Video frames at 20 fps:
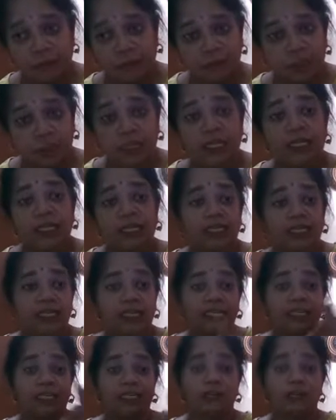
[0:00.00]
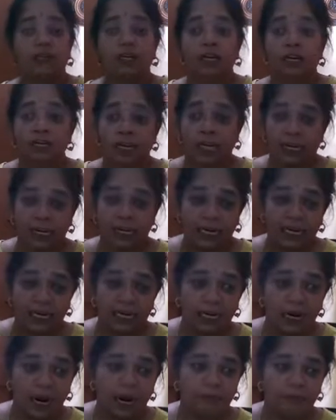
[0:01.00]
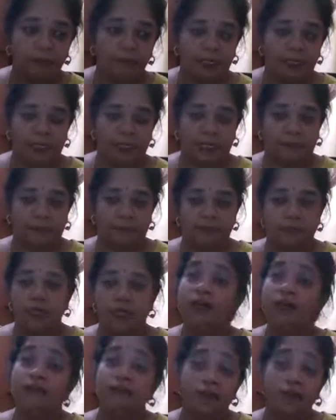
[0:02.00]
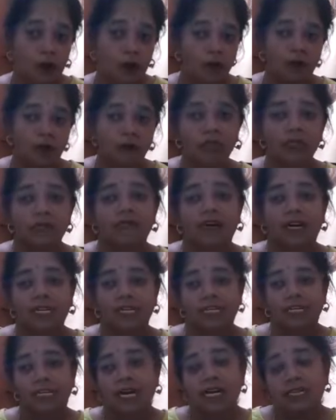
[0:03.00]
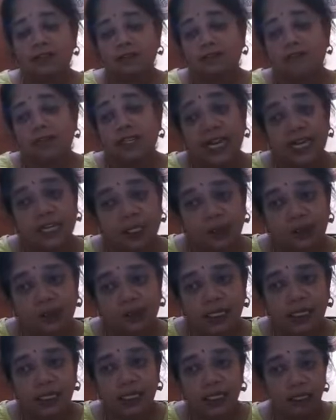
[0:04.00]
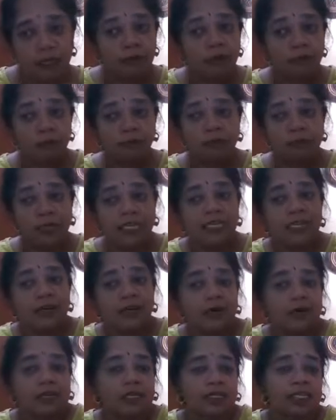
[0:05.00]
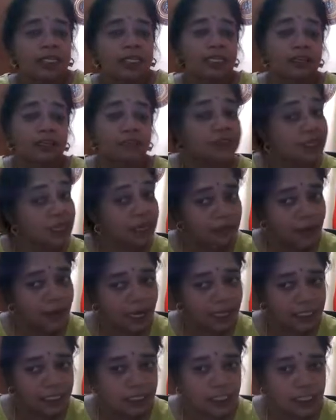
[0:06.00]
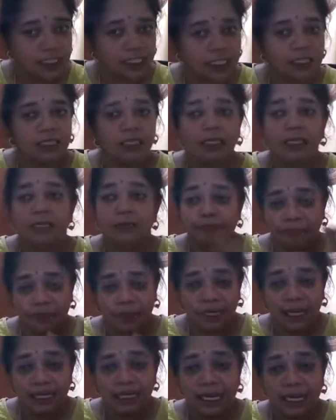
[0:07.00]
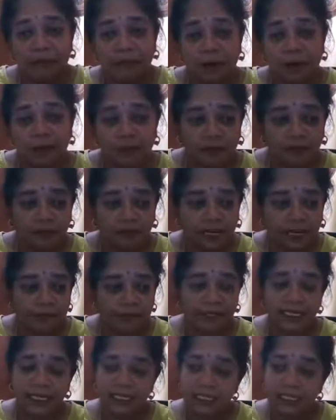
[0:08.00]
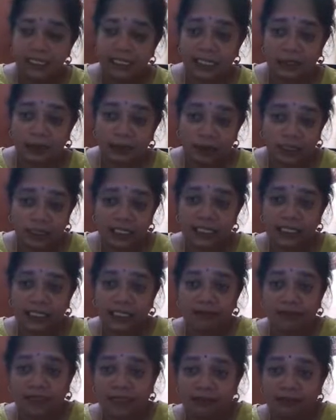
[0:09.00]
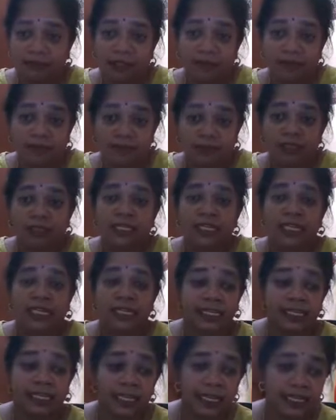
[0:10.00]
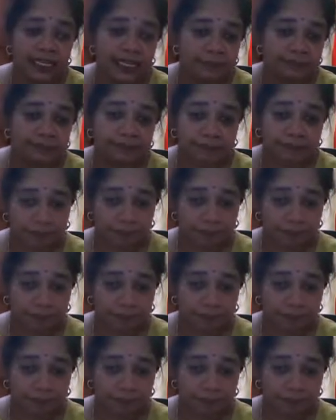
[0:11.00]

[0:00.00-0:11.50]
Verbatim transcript: fort uh, near to current Nagpur area we all know that Vakatakas were actually uh, mainly concentrated in the Vidarbha region, at that point of time, right? In around 375, 380, 80.